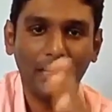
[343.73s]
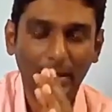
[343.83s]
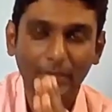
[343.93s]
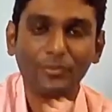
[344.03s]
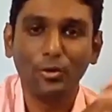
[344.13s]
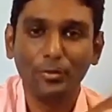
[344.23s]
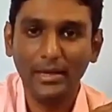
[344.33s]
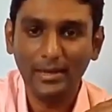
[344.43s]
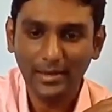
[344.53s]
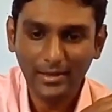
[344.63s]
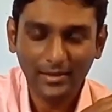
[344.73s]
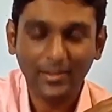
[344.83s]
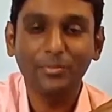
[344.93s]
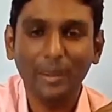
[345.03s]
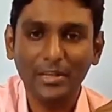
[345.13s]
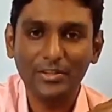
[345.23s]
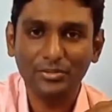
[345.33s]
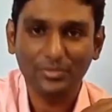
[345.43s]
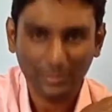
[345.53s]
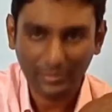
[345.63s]
And let's hope he does manage
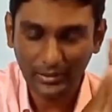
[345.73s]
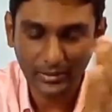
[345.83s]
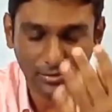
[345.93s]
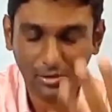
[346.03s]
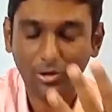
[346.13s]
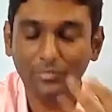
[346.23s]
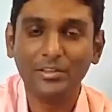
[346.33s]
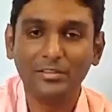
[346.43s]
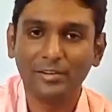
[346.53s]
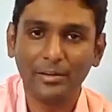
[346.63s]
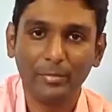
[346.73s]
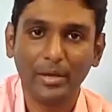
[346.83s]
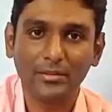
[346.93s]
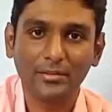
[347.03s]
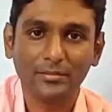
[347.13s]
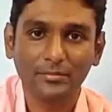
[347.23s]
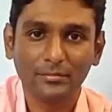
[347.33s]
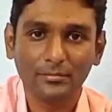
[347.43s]
to succeed in all of these five parts.